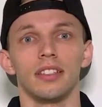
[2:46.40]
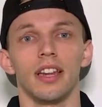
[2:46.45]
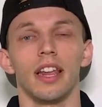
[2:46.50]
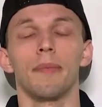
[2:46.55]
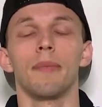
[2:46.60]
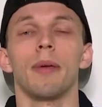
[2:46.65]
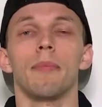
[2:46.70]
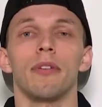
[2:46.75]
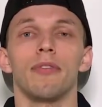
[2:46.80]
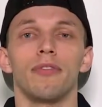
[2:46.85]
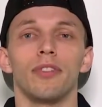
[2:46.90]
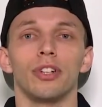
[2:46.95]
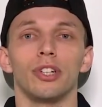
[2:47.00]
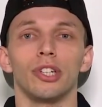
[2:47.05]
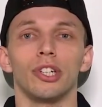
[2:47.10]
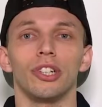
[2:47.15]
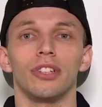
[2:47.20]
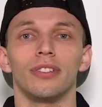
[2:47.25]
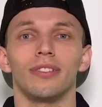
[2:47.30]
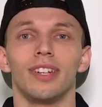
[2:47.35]
it made me feel
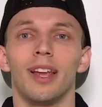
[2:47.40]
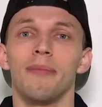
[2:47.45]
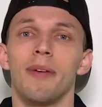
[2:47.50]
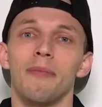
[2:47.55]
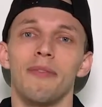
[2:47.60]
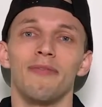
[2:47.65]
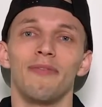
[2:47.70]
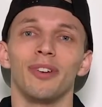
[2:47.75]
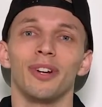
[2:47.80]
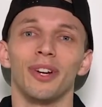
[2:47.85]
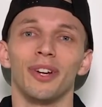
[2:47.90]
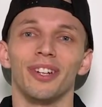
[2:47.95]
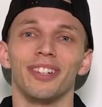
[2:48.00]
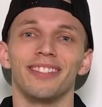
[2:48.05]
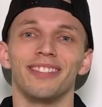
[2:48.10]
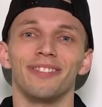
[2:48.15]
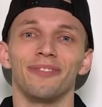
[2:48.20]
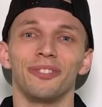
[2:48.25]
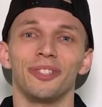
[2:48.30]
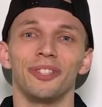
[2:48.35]
good. It made me feel good,
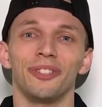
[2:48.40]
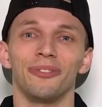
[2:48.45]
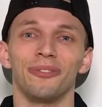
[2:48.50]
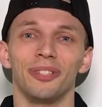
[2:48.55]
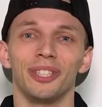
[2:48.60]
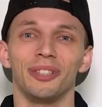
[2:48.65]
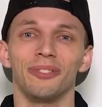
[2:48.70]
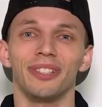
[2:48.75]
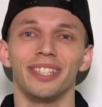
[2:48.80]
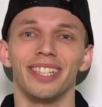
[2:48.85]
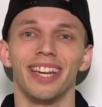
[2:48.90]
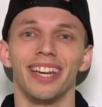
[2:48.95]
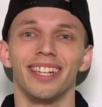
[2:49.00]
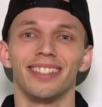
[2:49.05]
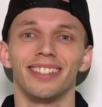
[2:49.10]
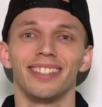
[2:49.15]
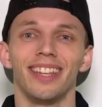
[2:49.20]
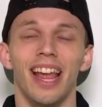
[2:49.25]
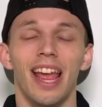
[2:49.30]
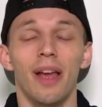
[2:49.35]
which is really, really
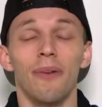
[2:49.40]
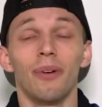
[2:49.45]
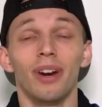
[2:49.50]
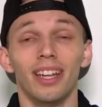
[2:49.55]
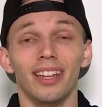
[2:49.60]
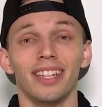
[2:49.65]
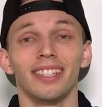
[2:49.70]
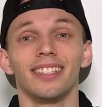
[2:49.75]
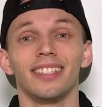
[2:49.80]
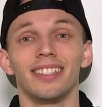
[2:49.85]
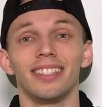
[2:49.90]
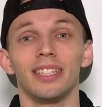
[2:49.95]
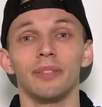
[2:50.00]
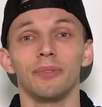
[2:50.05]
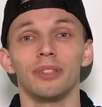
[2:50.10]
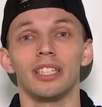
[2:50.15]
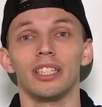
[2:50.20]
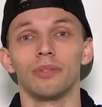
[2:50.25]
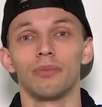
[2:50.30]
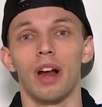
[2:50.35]
nice. And what I like to see
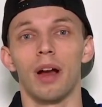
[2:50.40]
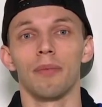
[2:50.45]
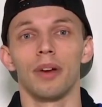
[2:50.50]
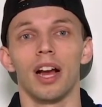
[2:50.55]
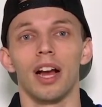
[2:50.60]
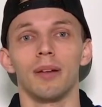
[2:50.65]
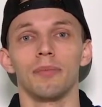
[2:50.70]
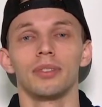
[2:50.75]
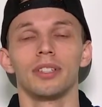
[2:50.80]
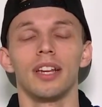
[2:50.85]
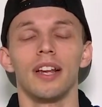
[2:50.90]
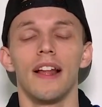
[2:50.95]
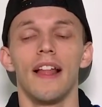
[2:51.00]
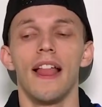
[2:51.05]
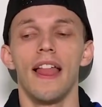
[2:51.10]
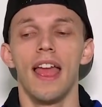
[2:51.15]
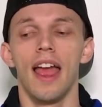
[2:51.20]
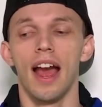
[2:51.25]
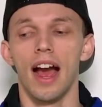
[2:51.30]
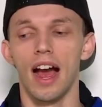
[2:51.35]
with these rom-coms.
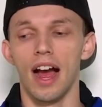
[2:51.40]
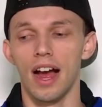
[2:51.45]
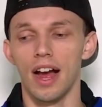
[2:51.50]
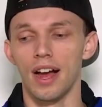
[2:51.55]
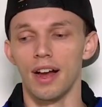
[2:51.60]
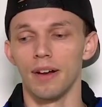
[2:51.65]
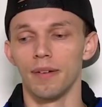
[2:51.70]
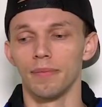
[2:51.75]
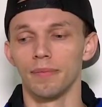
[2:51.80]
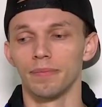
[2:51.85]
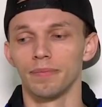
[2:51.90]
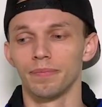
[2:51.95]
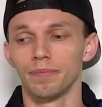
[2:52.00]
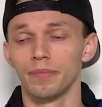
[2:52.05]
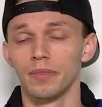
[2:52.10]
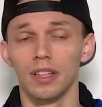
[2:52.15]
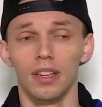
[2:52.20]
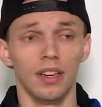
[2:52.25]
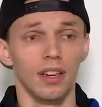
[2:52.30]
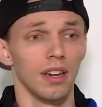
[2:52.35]

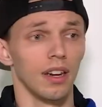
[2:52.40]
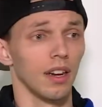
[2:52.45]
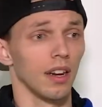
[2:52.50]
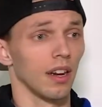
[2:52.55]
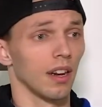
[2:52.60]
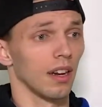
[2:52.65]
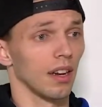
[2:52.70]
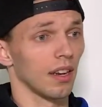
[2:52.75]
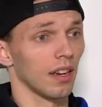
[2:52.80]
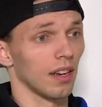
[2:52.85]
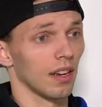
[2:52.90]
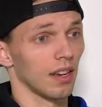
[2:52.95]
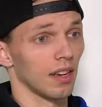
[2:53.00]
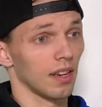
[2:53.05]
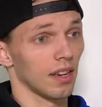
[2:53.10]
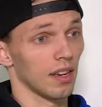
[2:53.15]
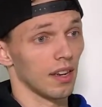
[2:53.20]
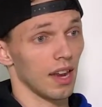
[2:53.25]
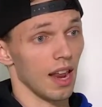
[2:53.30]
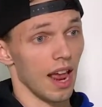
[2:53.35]

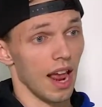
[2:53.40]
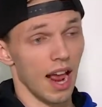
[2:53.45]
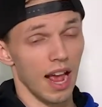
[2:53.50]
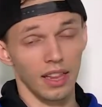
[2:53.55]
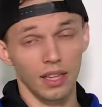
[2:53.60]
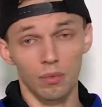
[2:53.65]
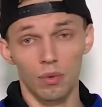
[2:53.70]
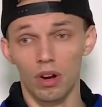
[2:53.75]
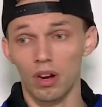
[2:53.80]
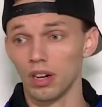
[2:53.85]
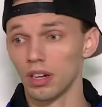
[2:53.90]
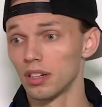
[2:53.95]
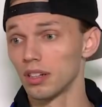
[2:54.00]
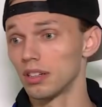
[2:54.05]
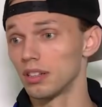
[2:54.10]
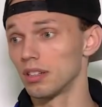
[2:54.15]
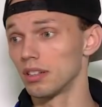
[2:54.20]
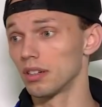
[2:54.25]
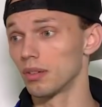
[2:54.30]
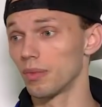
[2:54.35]
Ali Wong,
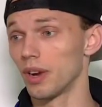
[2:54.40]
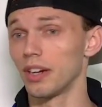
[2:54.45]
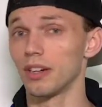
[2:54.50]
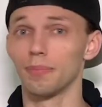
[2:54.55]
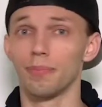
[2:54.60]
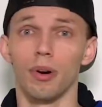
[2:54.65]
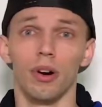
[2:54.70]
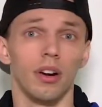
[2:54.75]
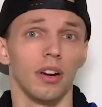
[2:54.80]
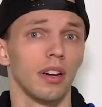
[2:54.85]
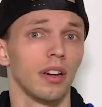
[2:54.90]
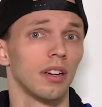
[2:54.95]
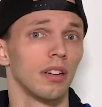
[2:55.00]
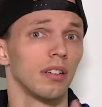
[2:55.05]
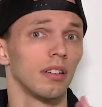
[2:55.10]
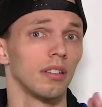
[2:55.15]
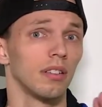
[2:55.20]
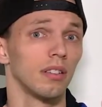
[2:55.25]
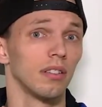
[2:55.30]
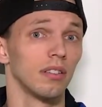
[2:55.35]
Randall Park,
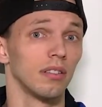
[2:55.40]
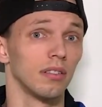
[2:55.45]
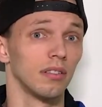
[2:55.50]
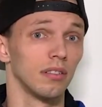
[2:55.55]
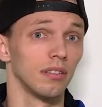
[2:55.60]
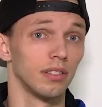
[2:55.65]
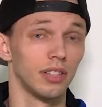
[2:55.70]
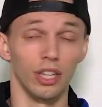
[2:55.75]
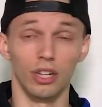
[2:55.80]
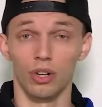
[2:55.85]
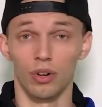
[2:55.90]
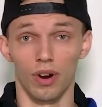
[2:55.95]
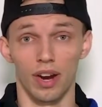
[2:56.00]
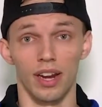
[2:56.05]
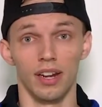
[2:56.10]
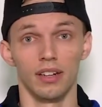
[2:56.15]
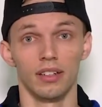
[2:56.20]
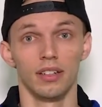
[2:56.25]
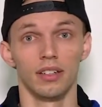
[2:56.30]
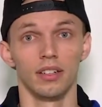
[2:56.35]
they're
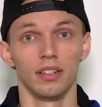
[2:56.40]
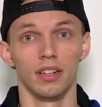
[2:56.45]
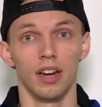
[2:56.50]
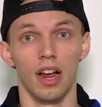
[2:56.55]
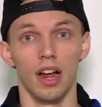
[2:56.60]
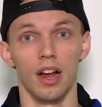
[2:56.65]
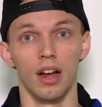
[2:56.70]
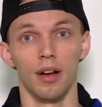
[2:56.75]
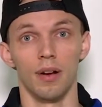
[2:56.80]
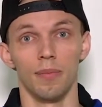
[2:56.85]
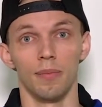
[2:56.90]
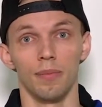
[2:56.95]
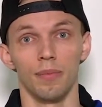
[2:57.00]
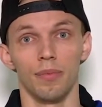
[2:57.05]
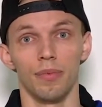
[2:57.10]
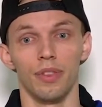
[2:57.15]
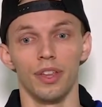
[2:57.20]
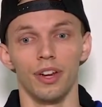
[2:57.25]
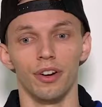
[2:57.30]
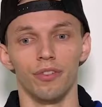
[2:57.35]
great.
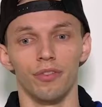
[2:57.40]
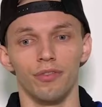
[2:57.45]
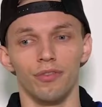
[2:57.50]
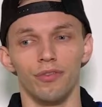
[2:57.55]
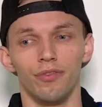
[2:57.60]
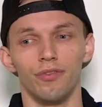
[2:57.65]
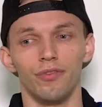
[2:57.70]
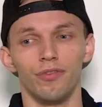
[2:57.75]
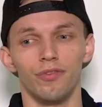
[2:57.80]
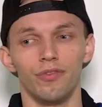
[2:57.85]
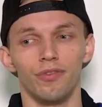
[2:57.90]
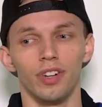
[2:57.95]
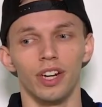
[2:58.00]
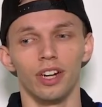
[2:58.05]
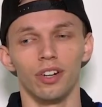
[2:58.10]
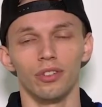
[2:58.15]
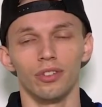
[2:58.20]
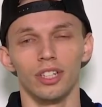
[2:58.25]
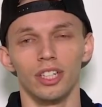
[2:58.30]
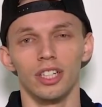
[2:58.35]
They're
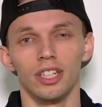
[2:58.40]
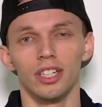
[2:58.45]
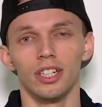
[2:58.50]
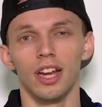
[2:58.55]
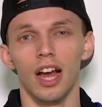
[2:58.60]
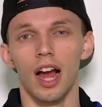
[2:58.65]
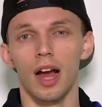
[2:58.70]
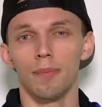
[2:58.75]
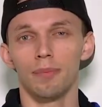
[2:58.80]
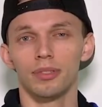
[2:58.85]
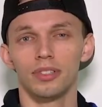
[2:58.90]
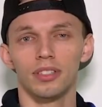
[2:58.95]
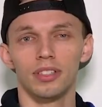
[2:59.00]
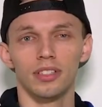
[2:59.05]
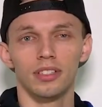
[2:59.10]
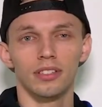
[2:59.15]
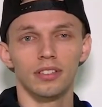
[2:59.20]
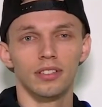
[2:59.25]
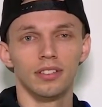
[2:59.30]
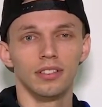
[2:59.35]
very
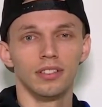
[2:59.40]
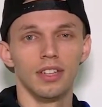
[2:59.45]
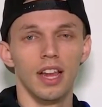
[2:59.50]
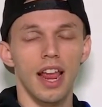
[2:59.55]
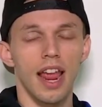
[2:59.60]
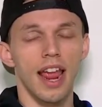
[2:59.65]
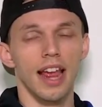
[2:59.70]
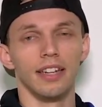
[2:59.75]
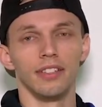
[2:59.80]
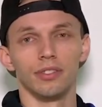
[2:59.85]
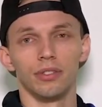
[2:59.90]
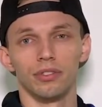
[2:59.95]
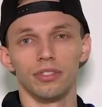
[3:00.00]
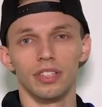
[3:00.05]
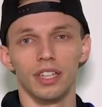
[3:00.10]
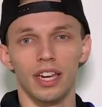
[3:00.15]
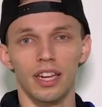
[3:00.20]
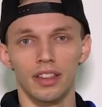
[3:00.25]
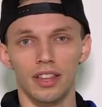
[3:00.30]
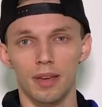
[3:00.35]
opposites. And so
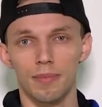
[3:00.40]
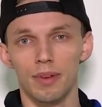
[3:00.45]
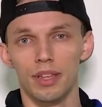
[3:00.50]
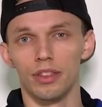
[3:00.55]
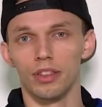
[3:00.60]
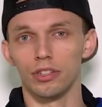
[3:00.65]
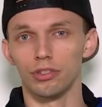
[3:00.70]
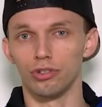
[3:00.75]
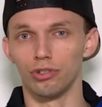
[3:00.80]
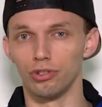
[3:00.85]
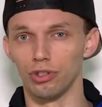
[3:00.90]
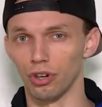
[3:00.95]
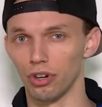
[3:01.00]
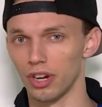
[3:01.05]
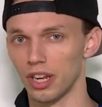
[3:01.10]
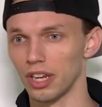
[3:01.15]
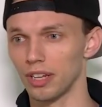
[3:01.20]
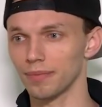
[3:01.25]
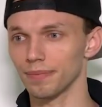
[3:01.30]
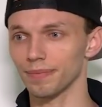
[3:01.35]
seeing them in this
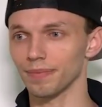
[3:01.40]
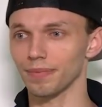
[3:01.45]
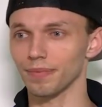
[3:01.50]
journey,